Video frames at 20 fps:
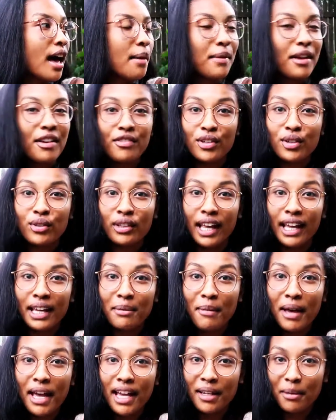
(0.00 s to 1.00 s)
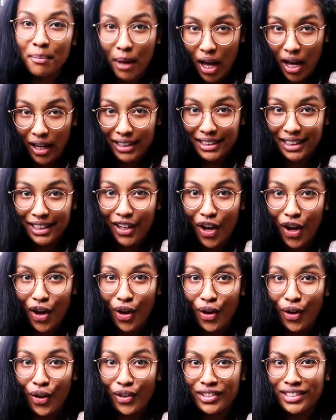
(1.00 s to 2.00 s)
if you like my unboxing
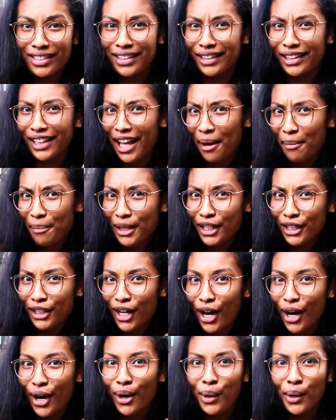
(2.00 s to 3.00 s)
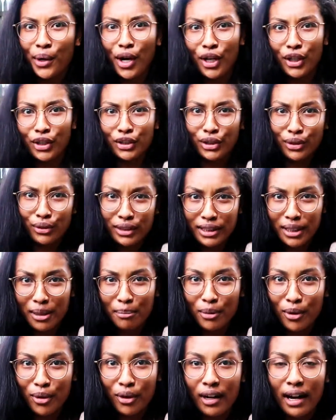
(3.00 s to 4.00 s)
hauls, let me know. I'll do some
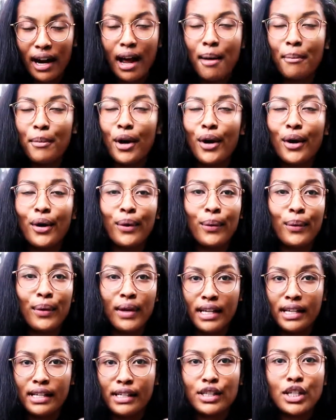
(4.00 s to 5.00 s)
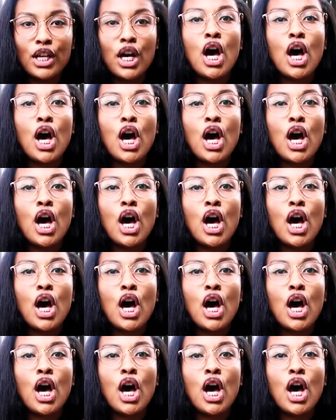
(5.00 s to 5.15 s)
more. I'm always